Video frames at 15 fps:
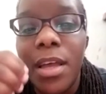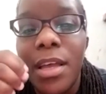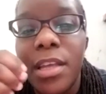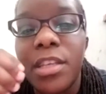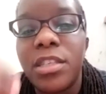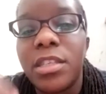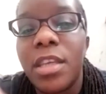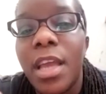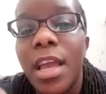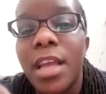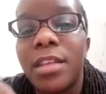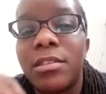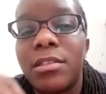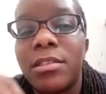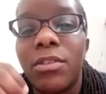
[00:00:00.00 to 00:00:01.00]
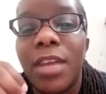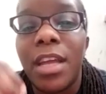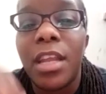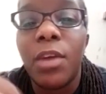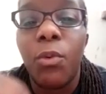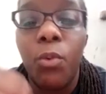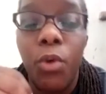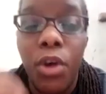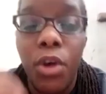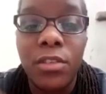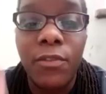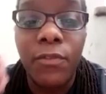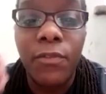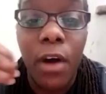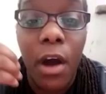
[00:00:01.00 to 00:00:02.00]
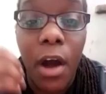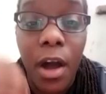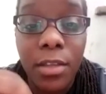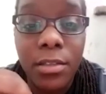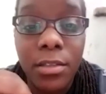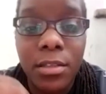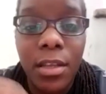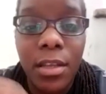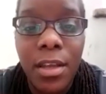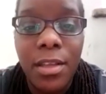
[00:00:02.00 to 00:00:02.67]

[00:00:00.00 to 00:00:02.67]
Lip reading: is changed so that it works for us,